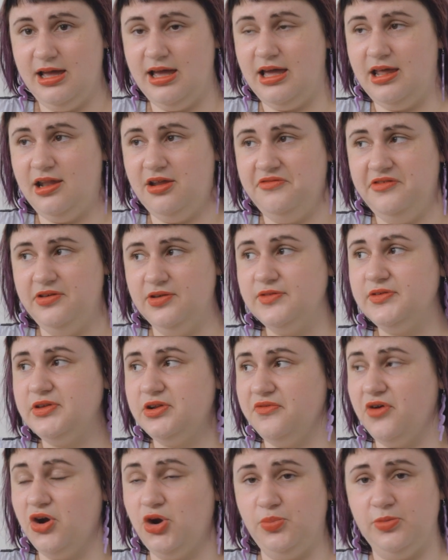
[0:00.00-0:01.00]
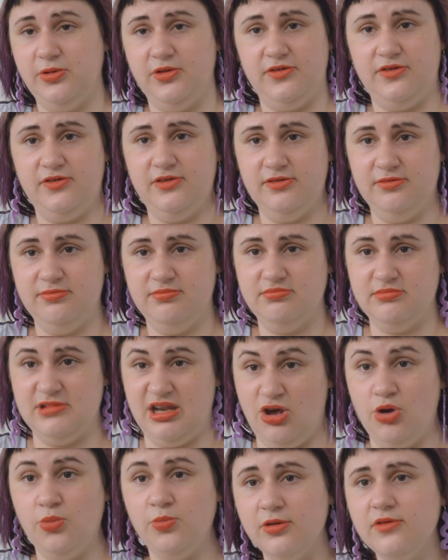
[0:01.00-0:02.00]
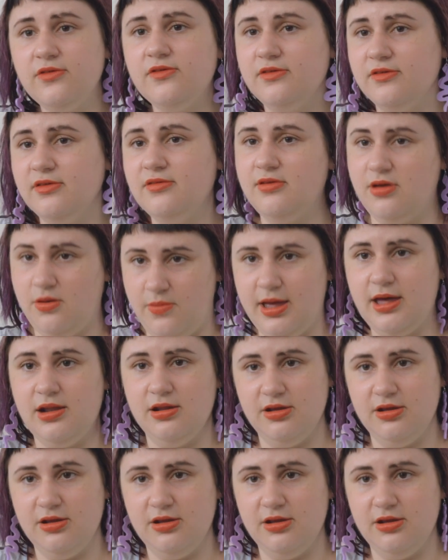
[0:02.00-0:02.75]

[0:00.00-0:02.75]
and I feel sort of hopeless and helpless about